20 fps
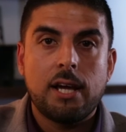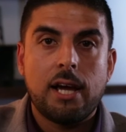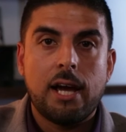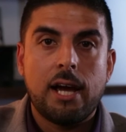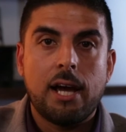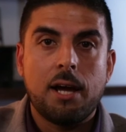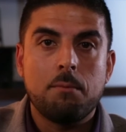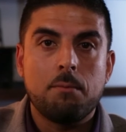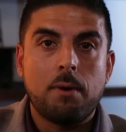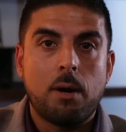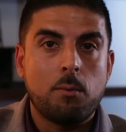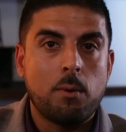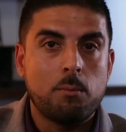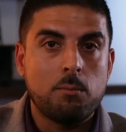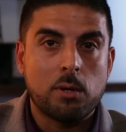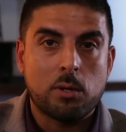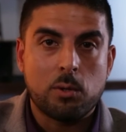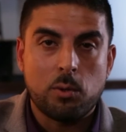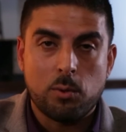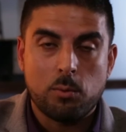um, and when
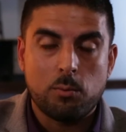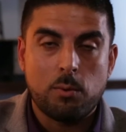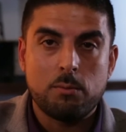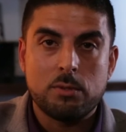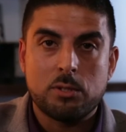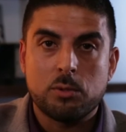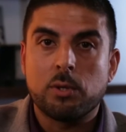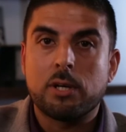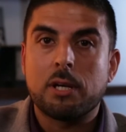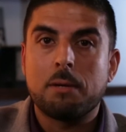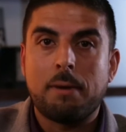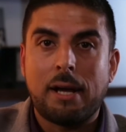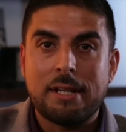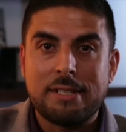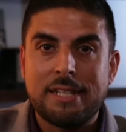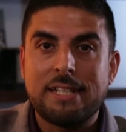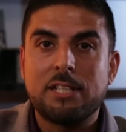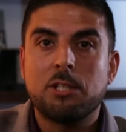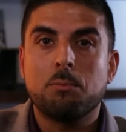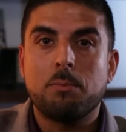we're, when we're talking about
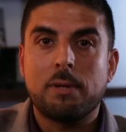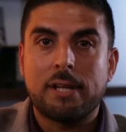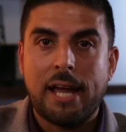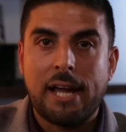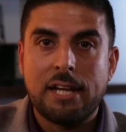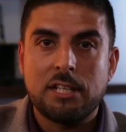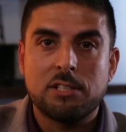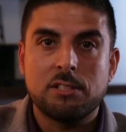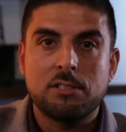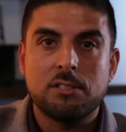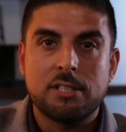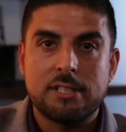deduplication